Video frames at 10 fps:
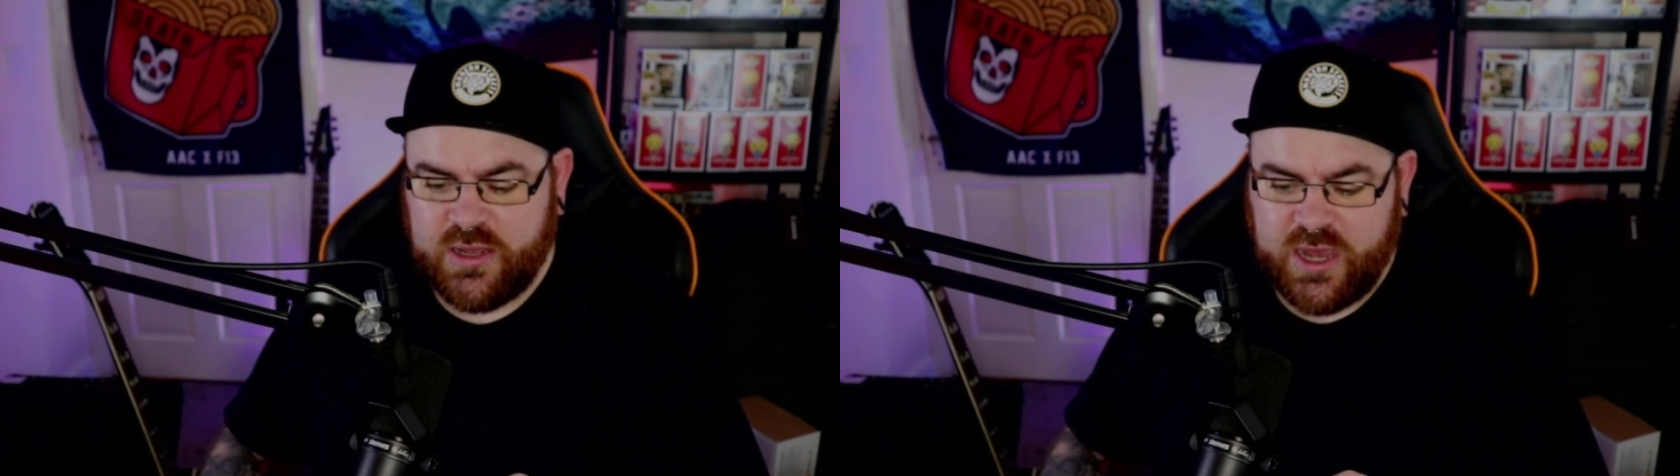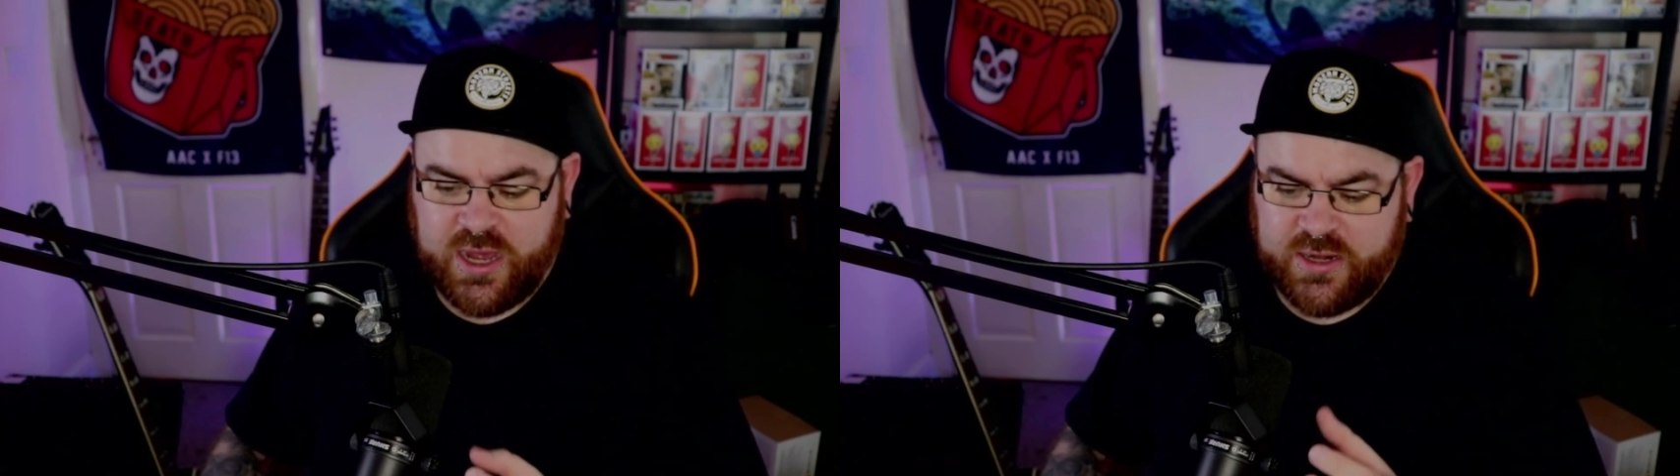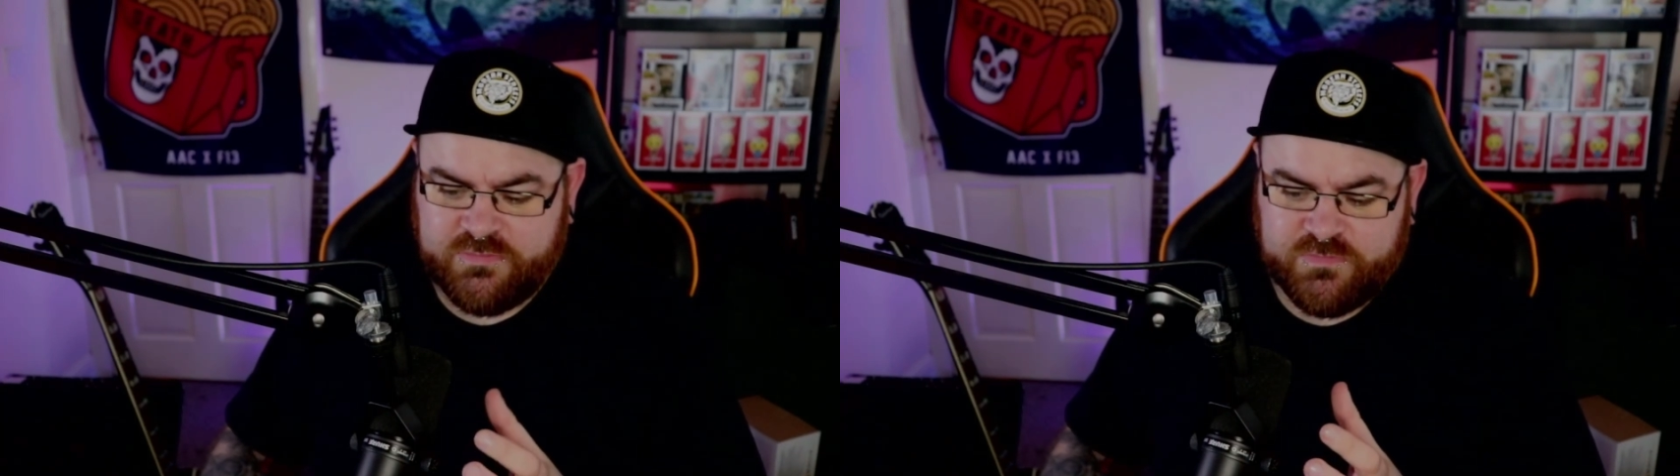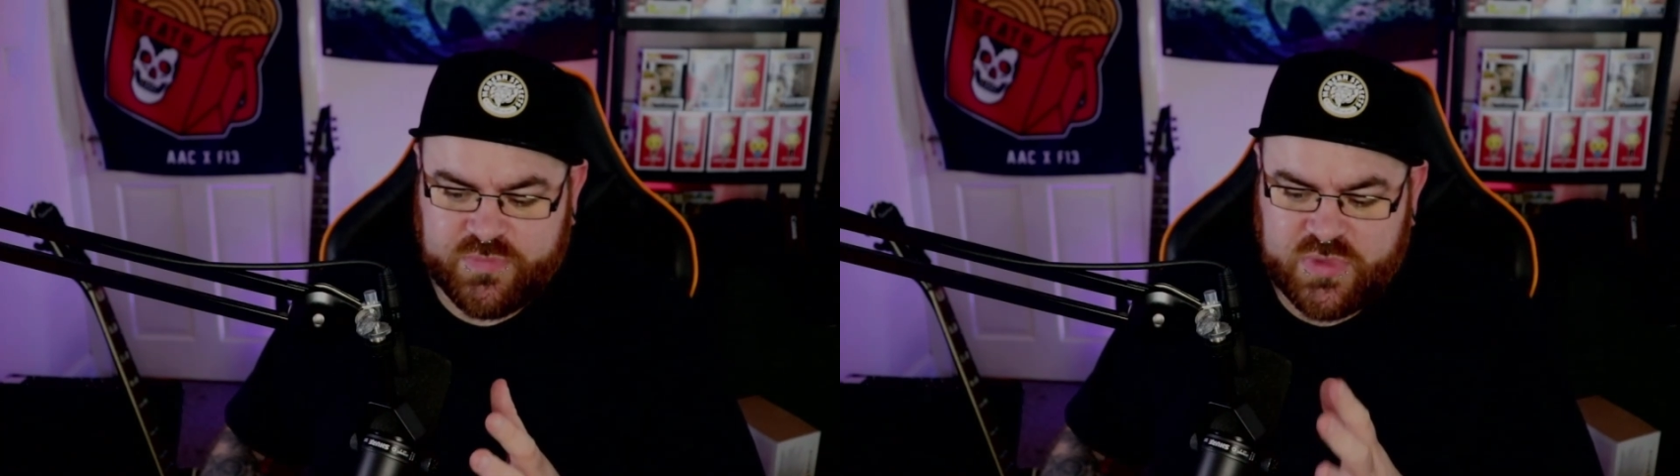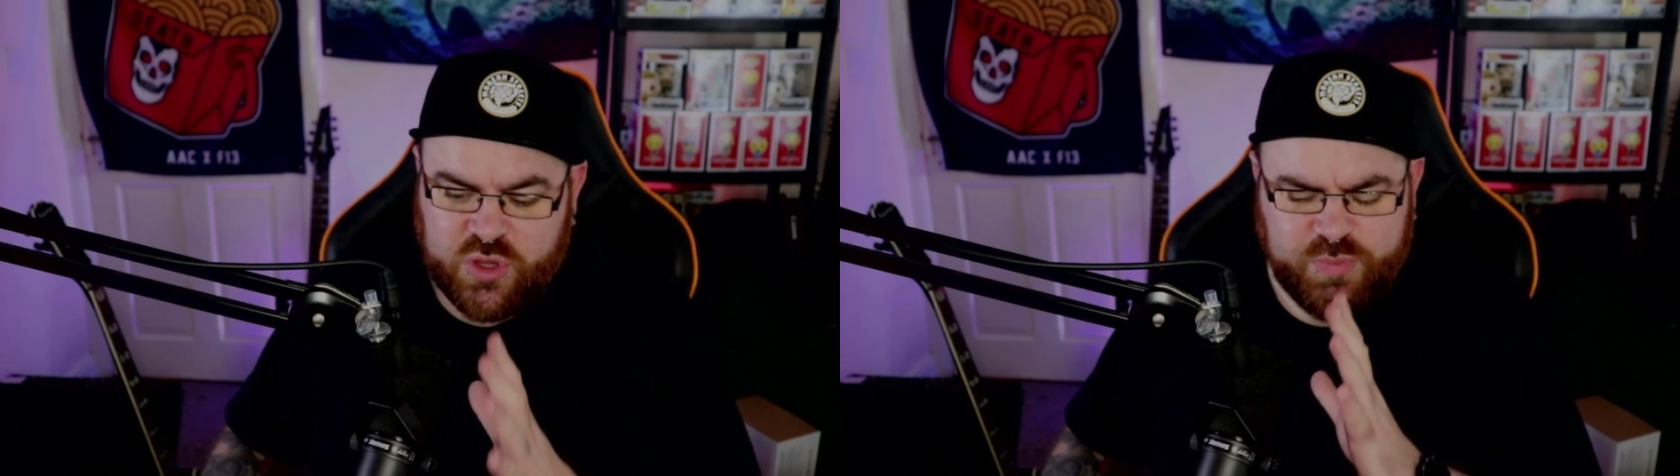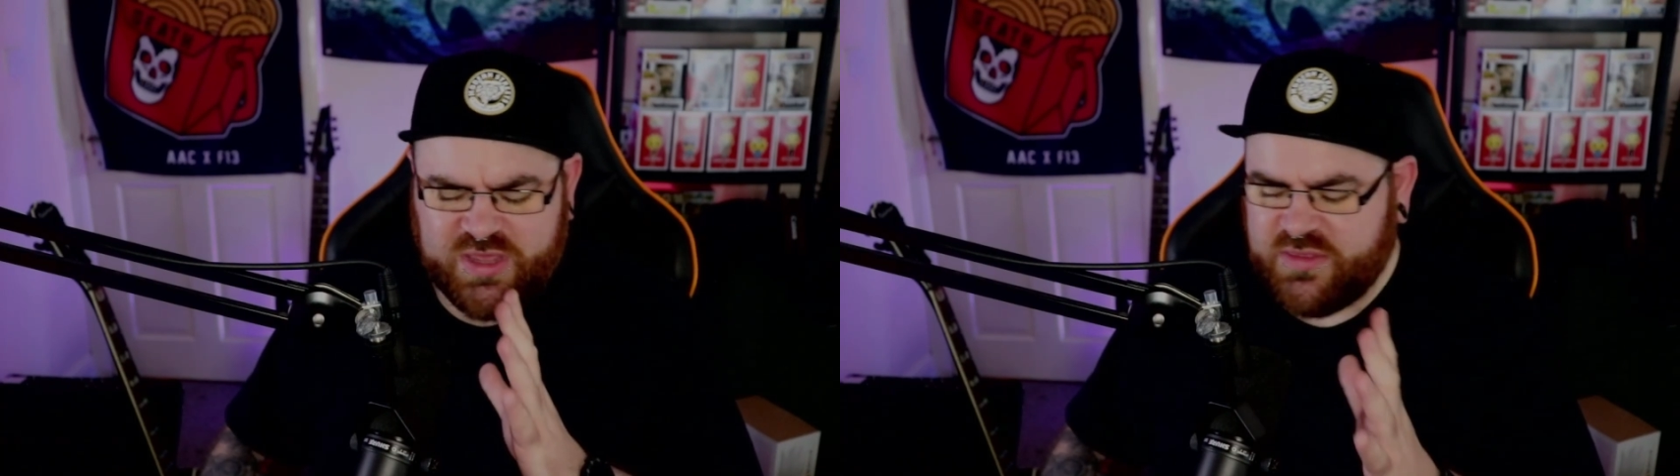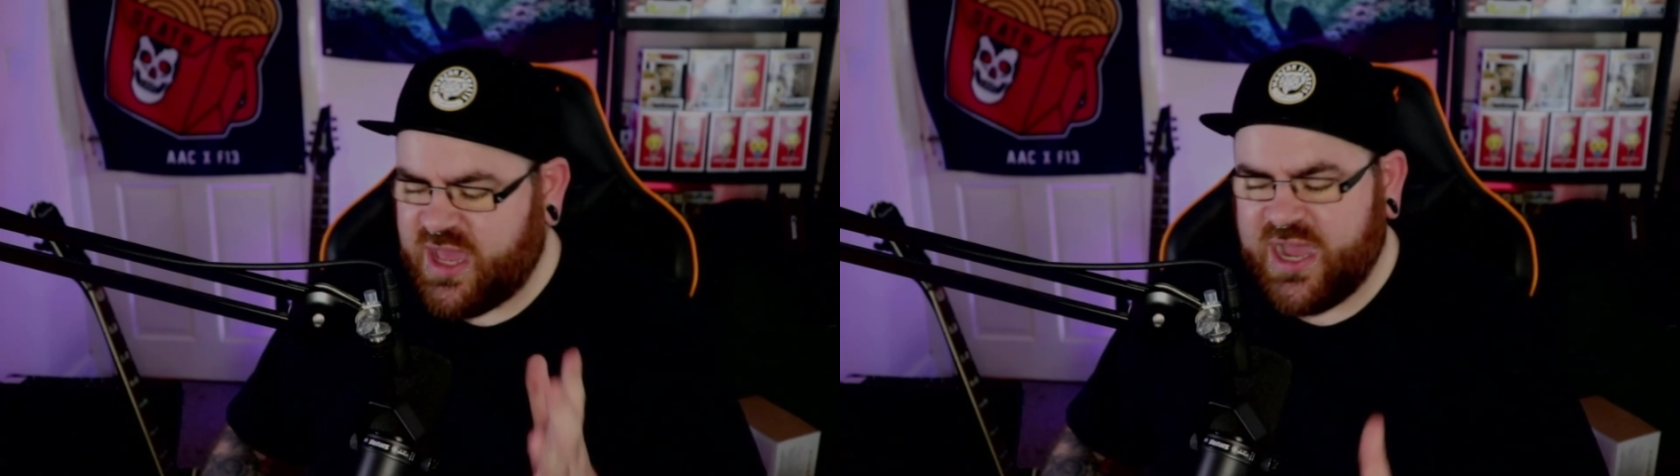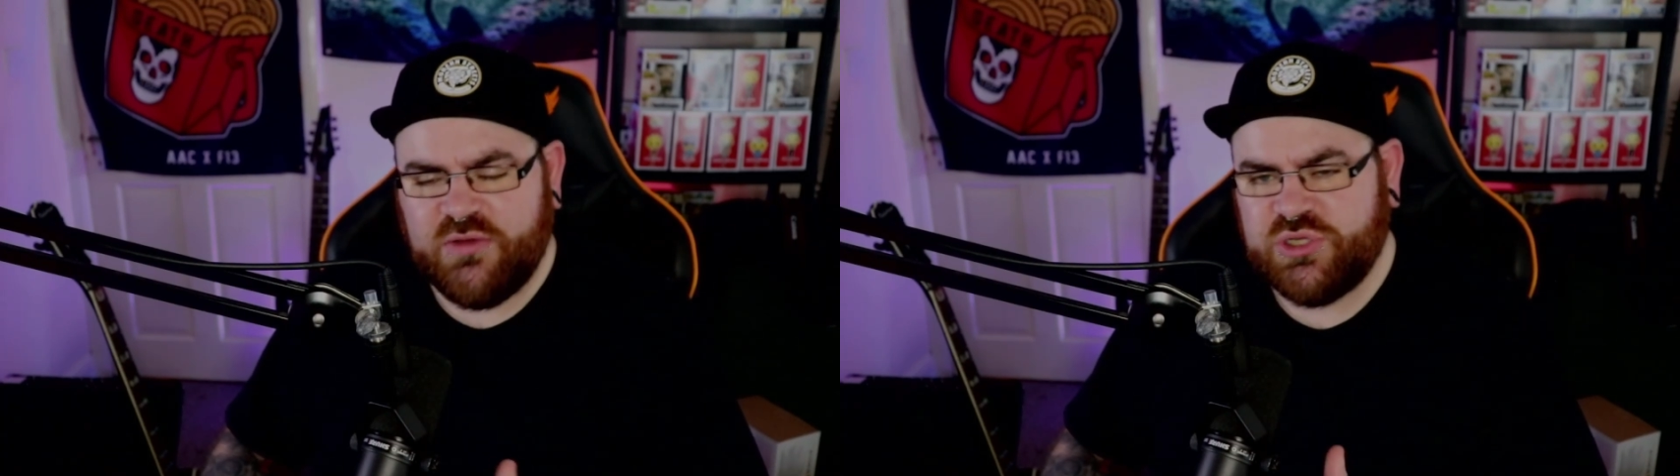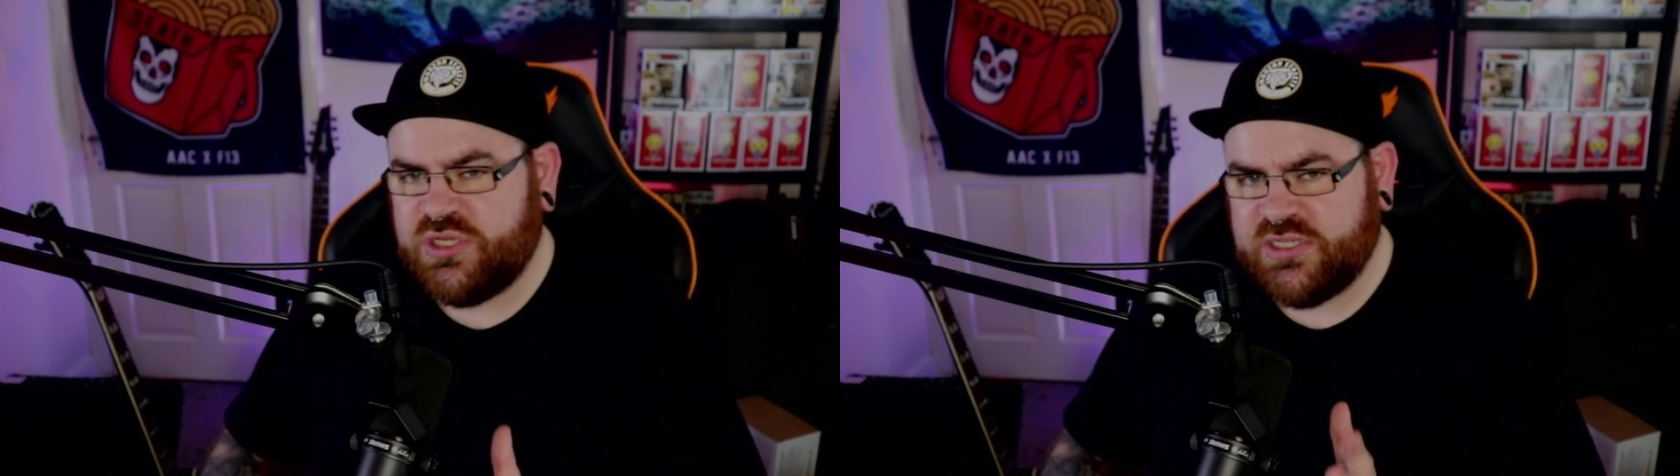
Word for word: and there'll be thousands